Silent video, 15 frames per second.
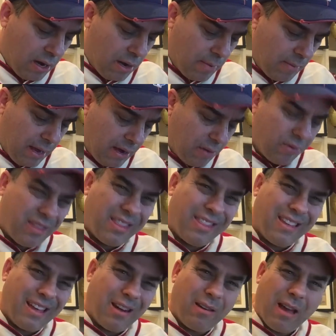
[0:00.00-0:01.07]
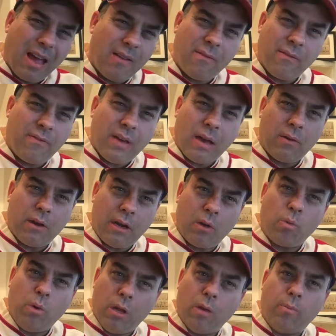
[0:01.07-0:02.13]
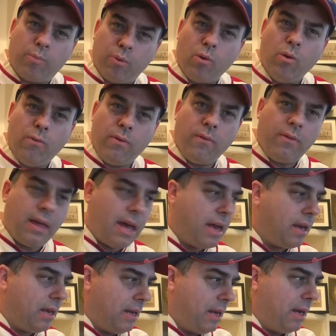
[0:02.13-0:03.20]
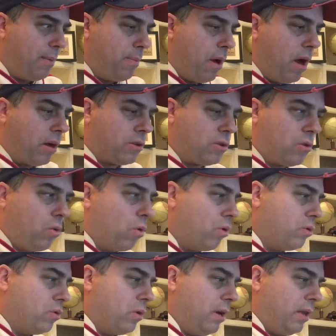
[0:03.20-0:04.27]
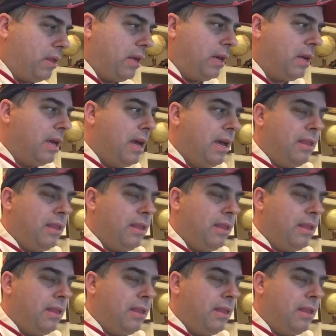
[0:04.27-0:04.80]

Um, I don't I don't haven't found any real proof of that in any box scores or anything